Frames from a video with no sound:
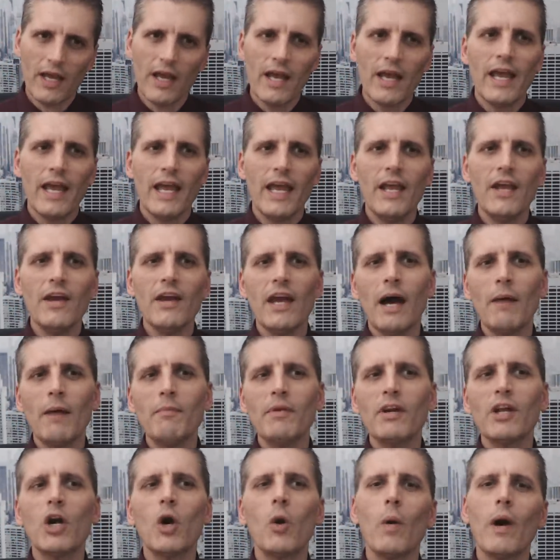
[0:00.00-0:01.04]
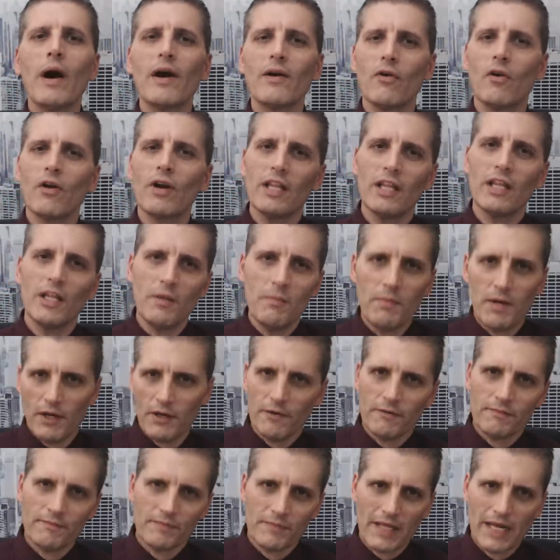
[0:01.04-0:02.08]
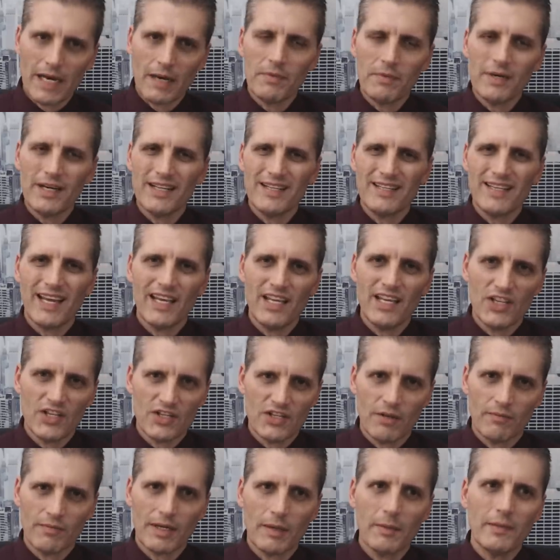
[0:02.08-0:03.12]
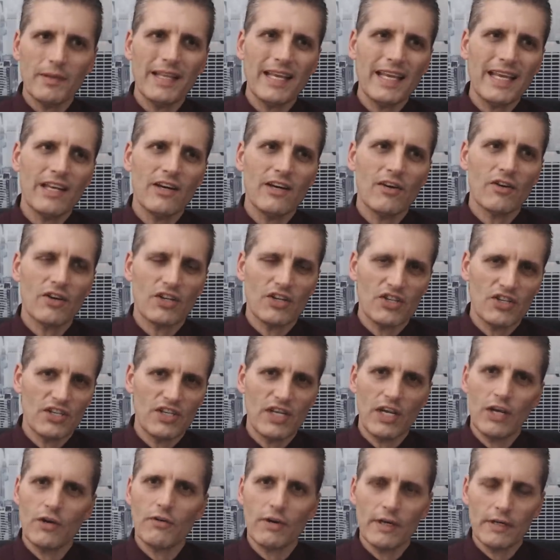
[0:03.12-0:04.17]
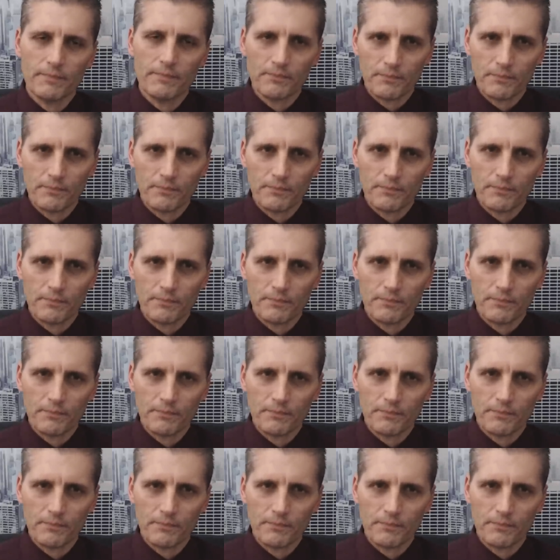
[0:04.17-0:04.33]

Here, I'm going to go out on a limb here, and I'm going to tell you something. I'm going to let you in on a secret.